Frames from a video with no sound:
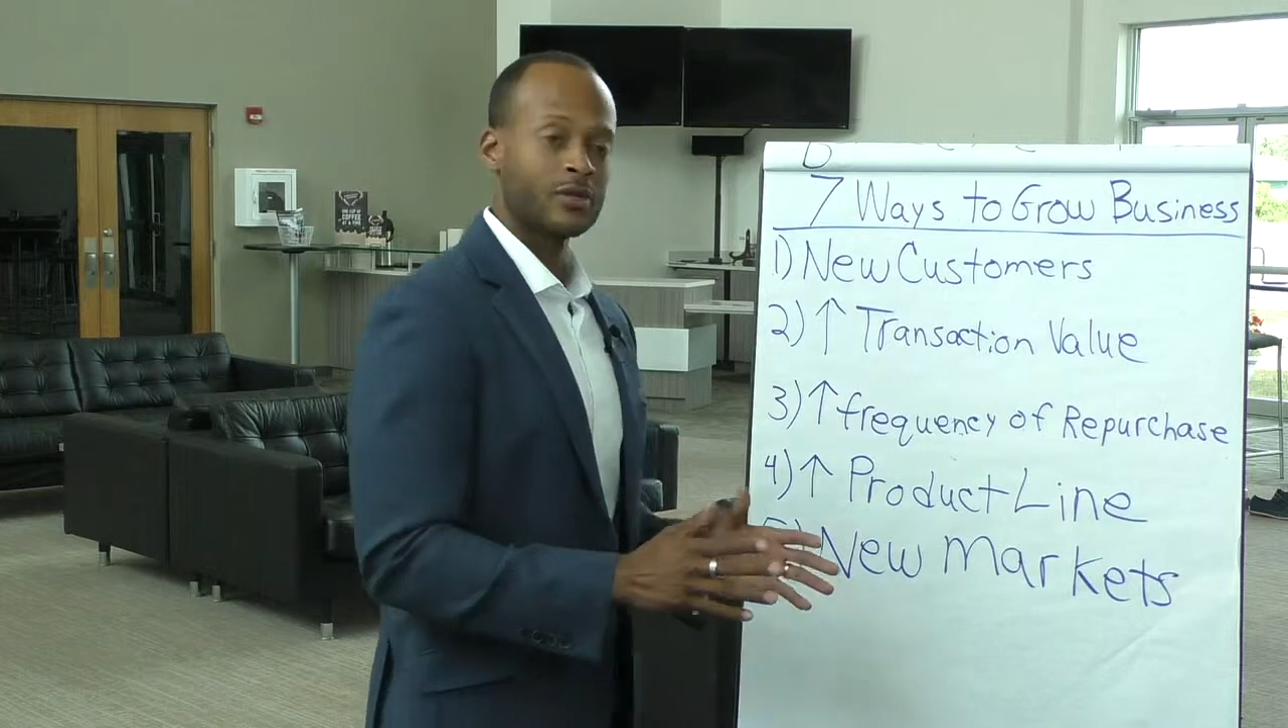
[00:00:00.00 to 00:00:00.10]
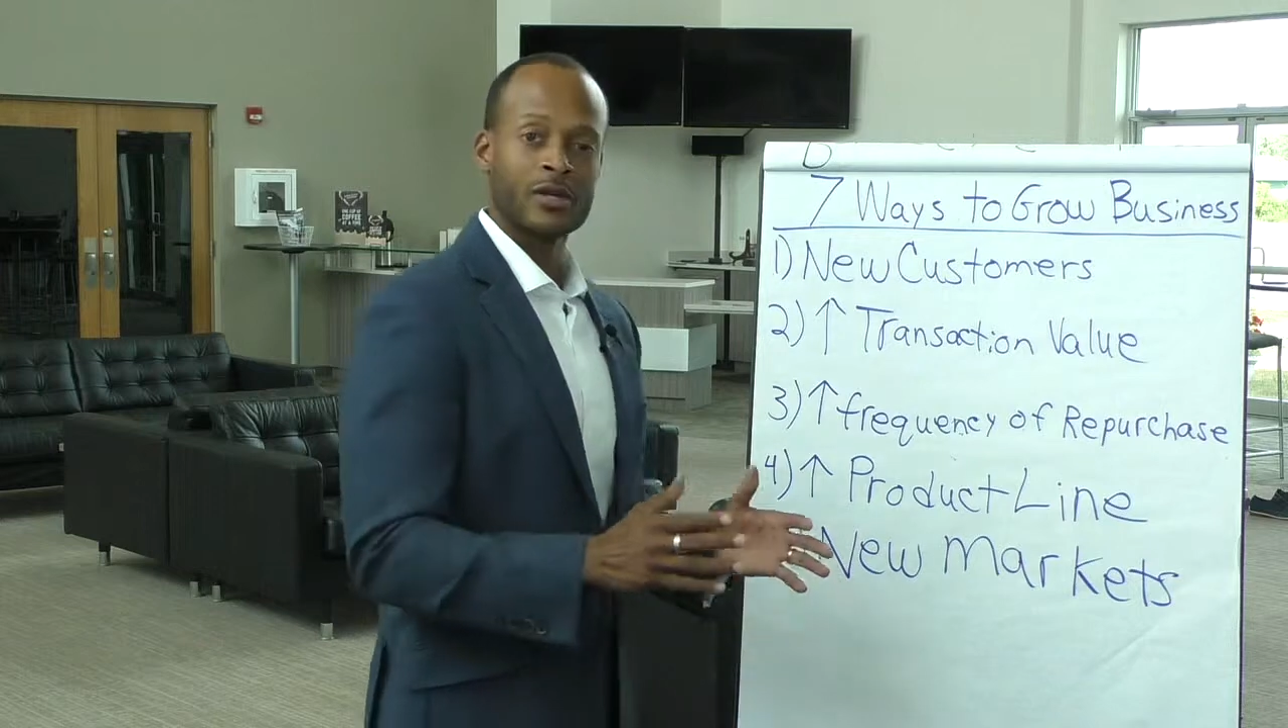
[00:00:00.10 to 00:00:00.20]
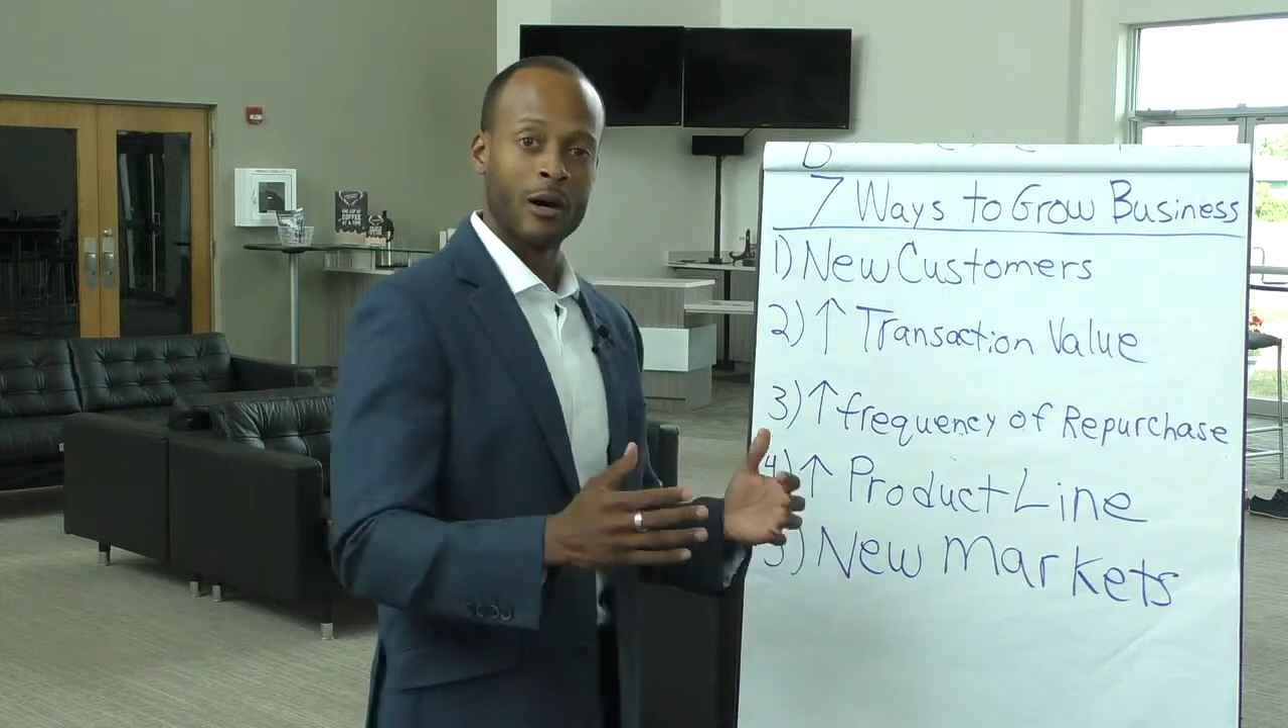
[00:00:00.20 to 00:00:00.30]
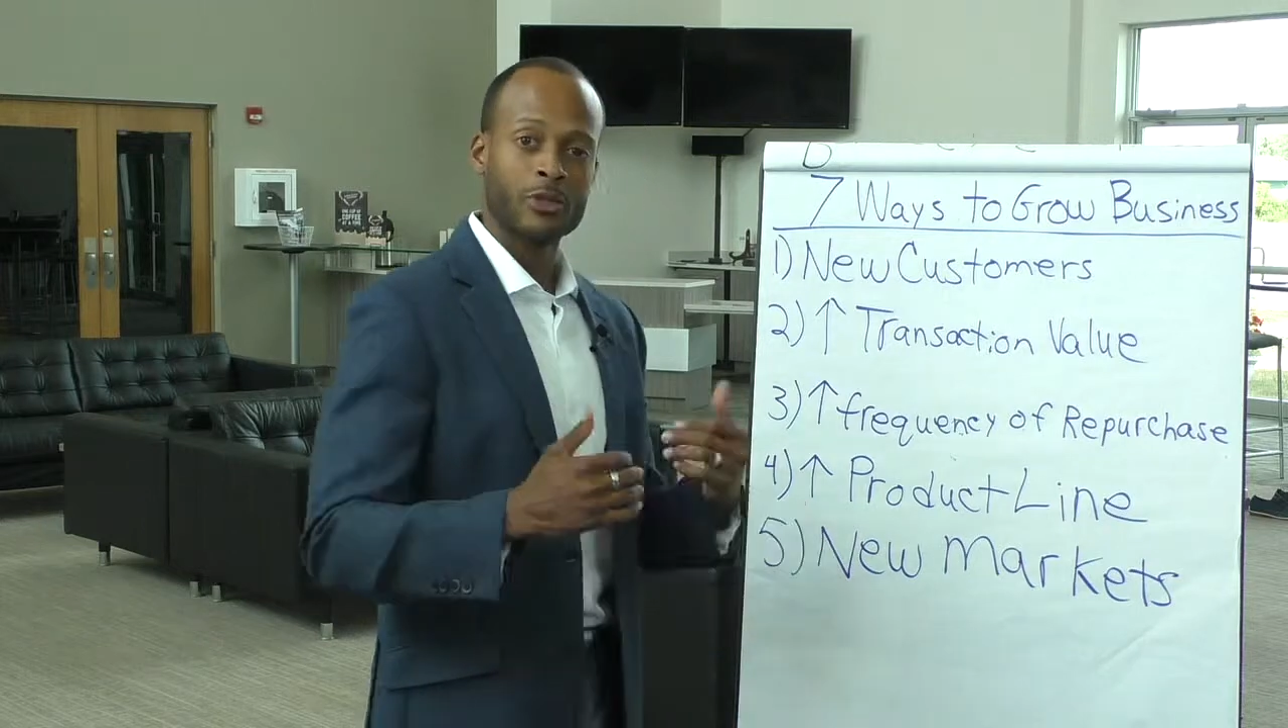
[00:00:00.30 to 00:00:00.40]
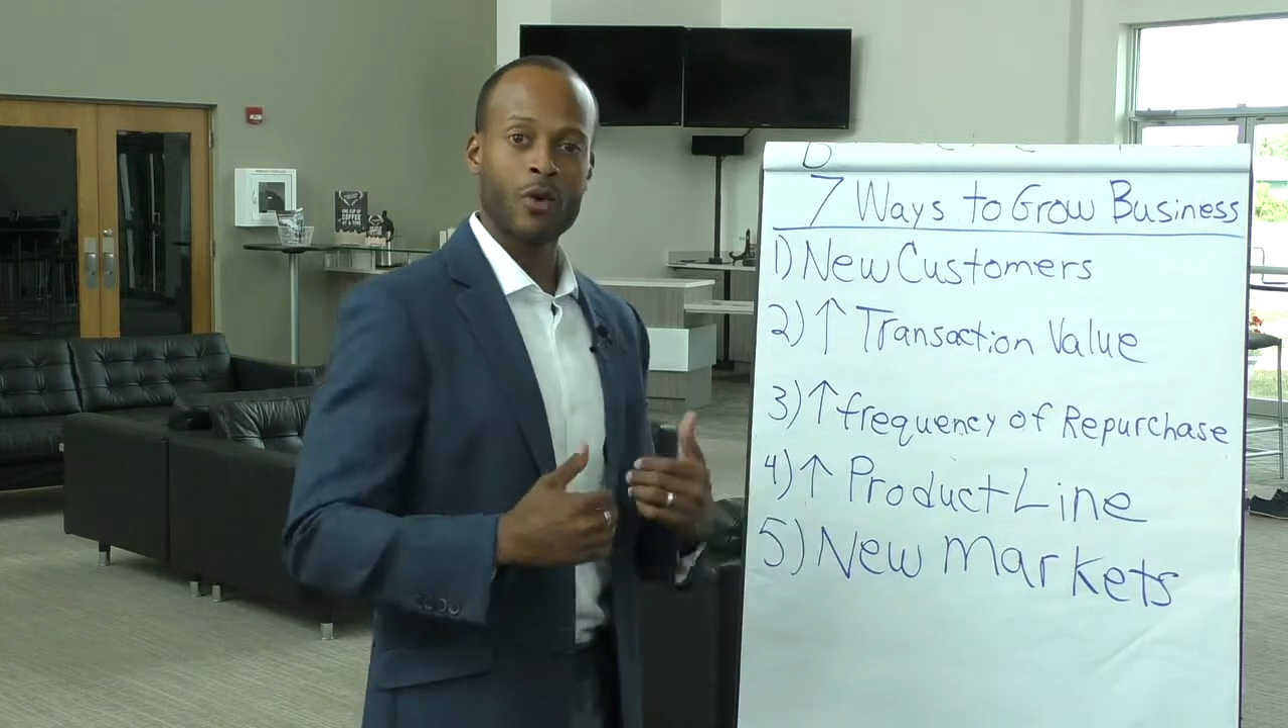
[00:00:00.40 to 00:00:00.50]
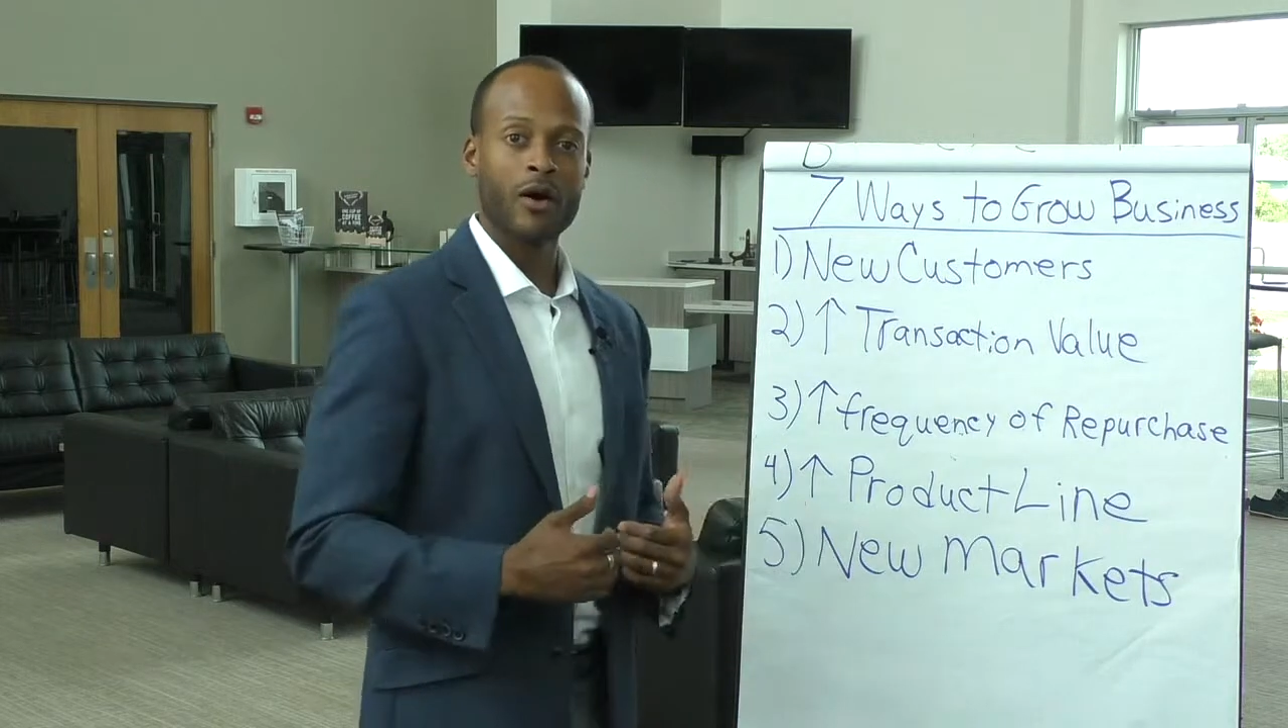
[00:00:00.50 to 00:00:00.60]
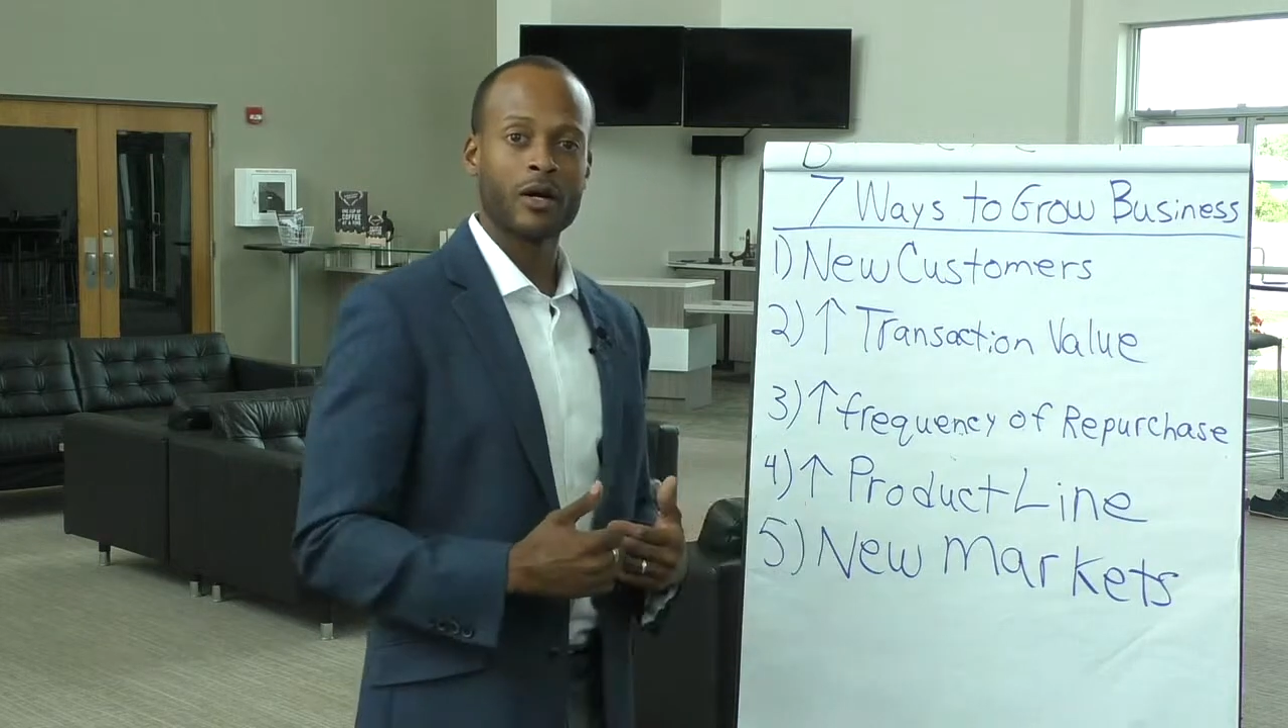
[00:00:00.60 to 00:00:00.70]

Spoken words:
come to our